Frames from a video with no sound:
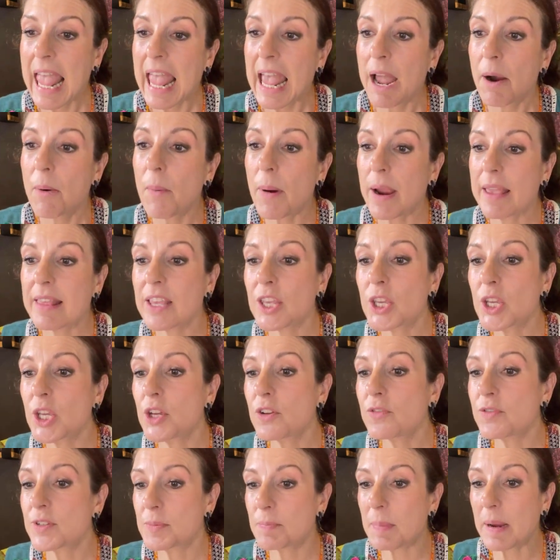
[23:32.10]
Whether
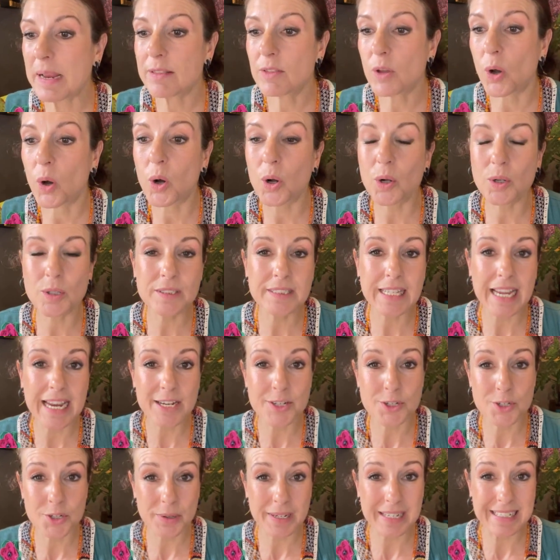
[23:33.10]
you've spent the whole day
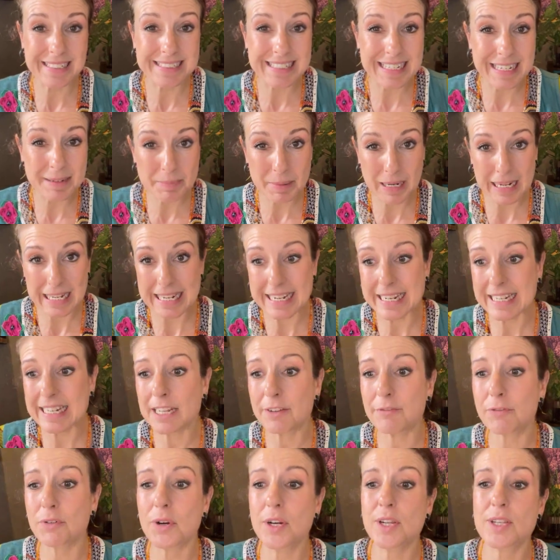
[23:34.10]
doing deep
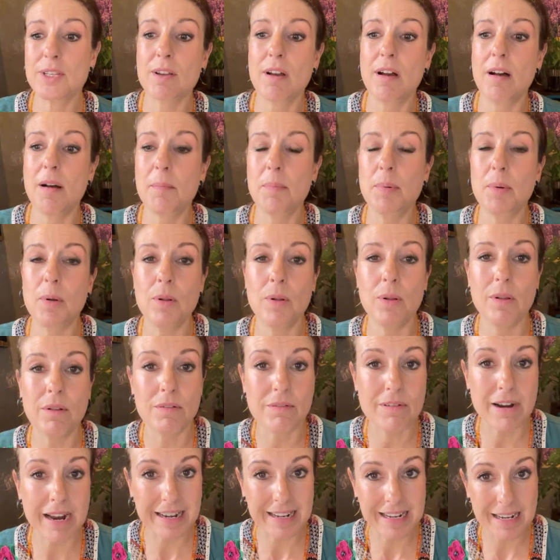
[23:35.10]
cleaning, for example,
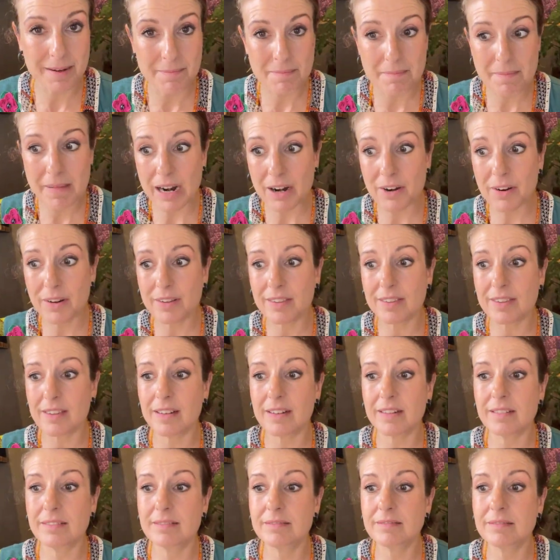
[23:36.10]
running a
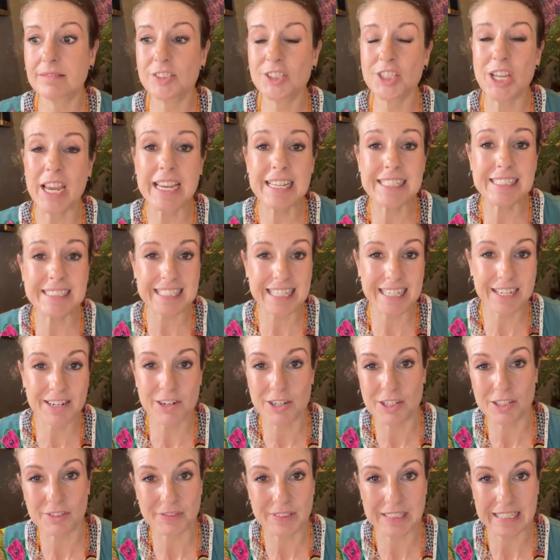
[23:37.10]
marathon, chasing
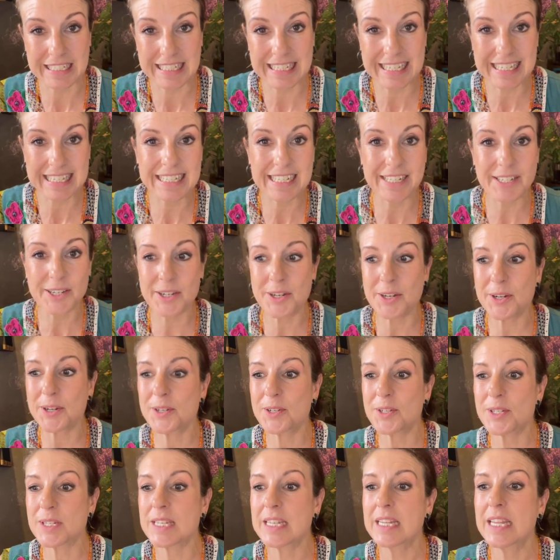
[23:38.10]
after
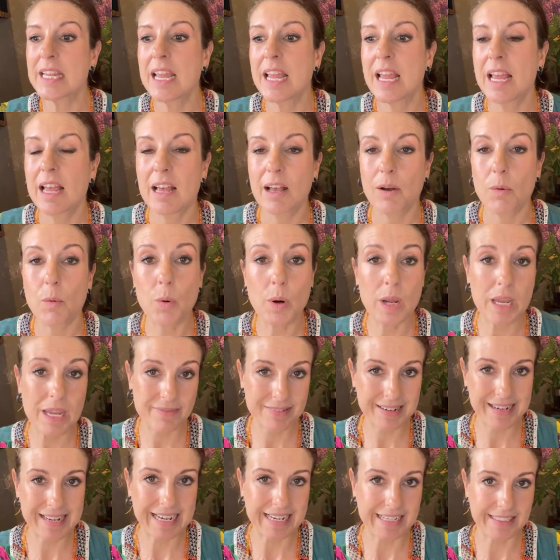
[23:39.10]
kiddos, or
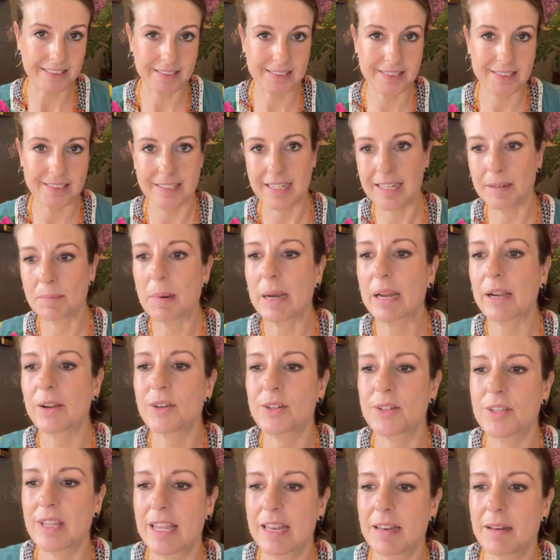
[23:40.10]
even cats, in my
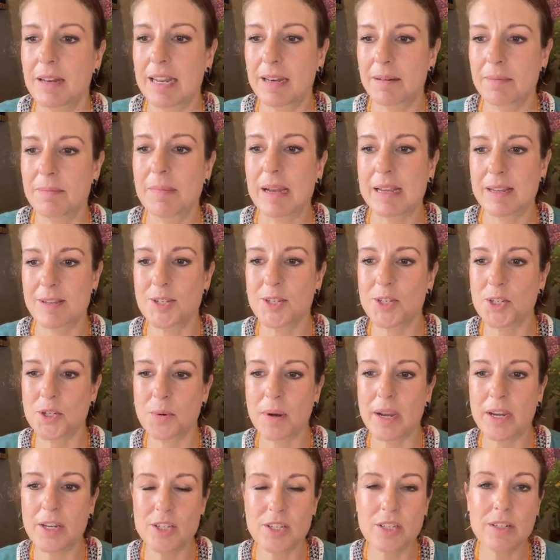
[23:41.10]

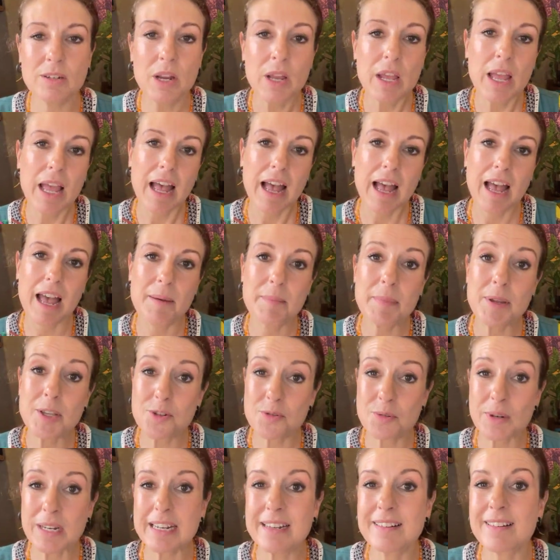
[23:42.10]
situation,
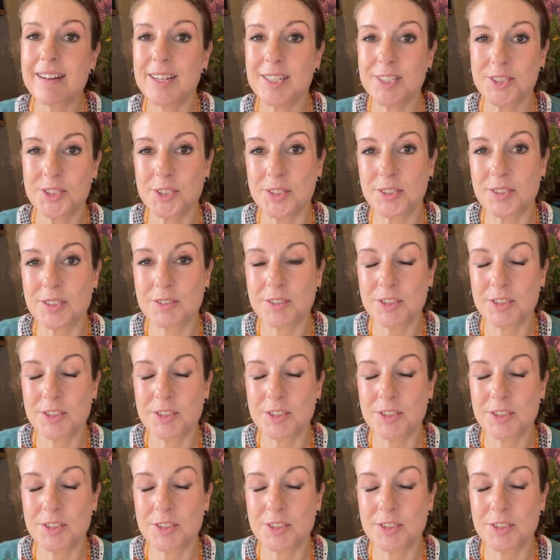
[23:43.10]
it's really nice to